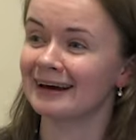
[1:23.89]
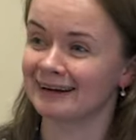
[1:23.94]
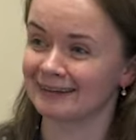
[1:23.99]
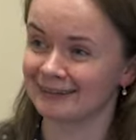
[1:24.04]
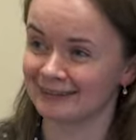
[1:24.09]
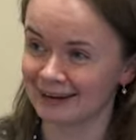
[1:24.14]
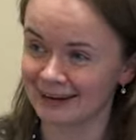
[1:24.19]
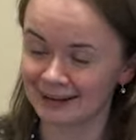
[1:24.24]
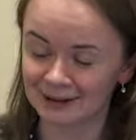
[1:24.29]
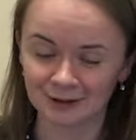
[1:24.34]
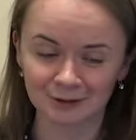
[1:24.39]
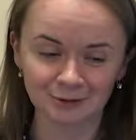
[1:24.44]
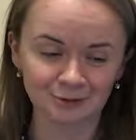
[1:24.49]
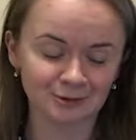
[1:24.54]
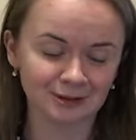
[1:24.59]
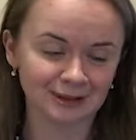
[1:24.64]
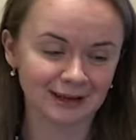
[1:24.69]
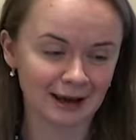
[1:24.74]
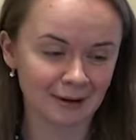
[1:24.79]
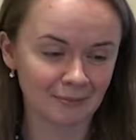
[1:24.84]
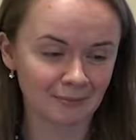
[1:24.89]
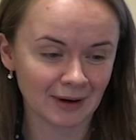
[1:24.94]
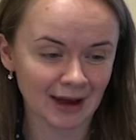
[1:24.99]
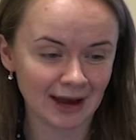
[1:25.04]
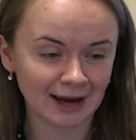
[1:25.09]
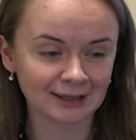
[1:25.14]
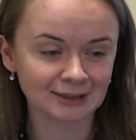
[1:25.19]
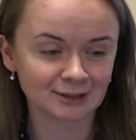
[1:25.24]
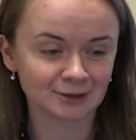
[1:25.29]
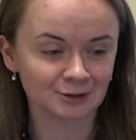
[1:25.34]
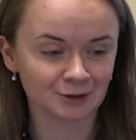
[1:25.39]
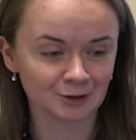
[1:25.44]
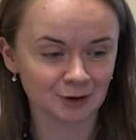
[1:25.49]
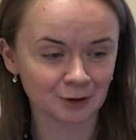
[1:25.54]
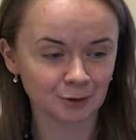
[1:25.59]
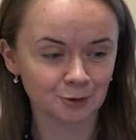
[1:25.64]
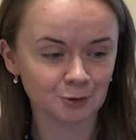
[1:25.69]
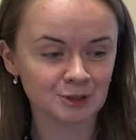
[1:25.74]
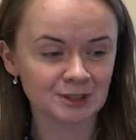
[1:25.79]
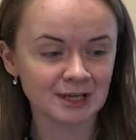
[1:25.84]
and then you will come back to
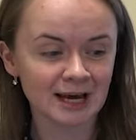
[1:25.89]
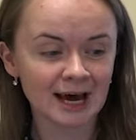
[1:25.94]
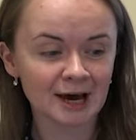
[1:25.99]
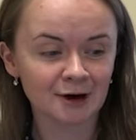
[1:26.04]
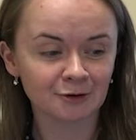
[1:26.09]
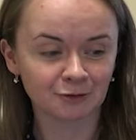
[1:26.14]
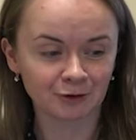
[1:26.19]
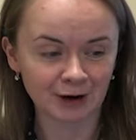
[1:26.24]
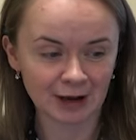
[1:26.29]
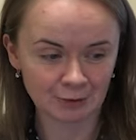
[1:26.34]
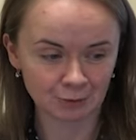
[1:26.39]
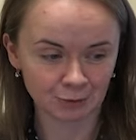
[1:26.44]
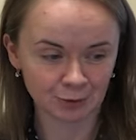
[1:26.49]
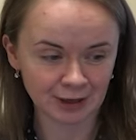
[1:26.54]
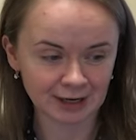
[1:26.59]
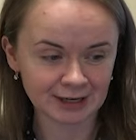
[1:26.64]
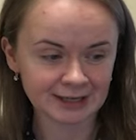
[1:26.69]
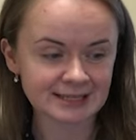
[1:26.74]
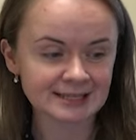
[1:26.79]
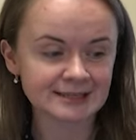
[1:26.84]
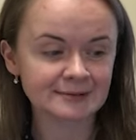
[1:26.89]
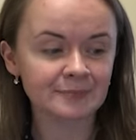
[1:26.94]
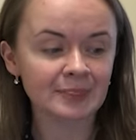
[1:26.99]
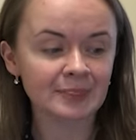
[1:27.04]
those frameworks.